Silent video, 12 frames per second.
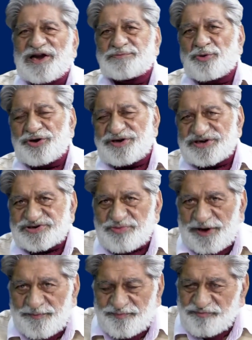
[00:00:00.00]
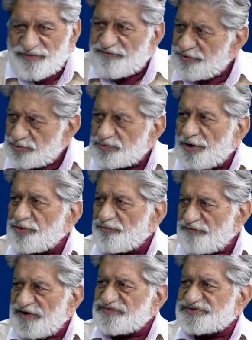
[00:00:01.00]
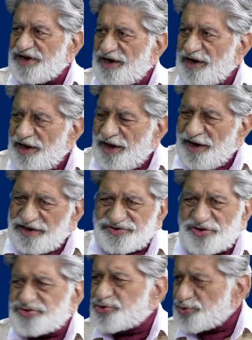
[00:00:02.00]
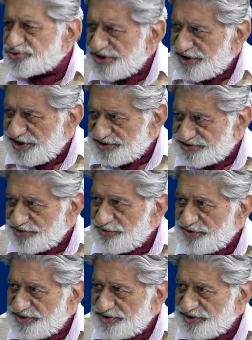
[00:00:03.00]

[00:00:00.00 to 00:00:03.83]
let's put it this way: if it is 1 to 5 scale, it's not so serious.